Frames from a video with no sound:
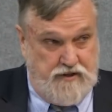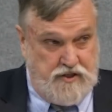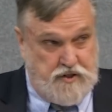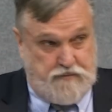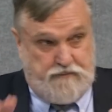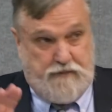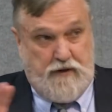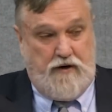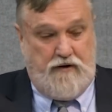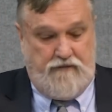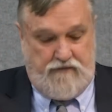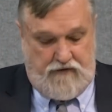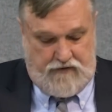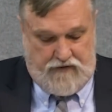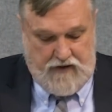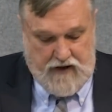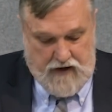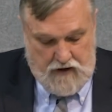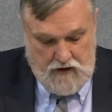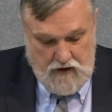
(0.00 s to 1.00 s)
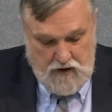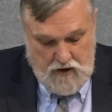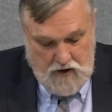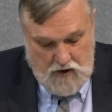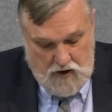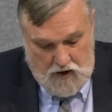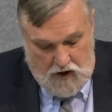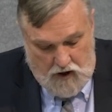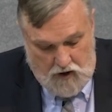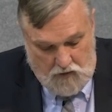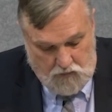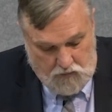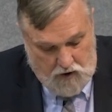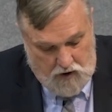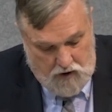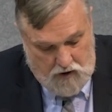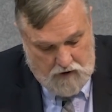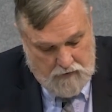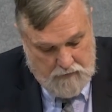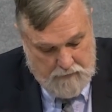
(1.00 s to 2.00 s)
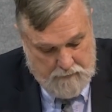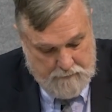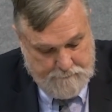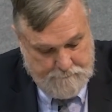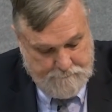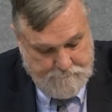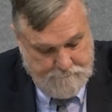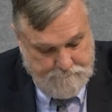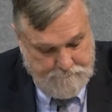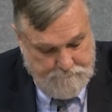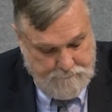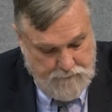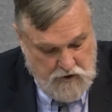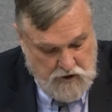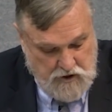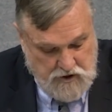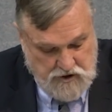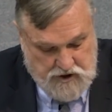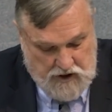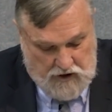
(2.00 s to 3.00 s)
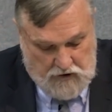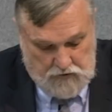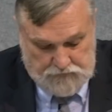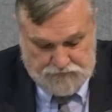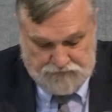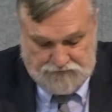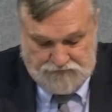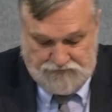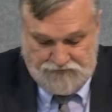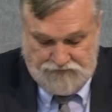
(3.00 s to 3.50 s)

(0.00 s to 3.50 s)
the spirit of the thing all wrong. So,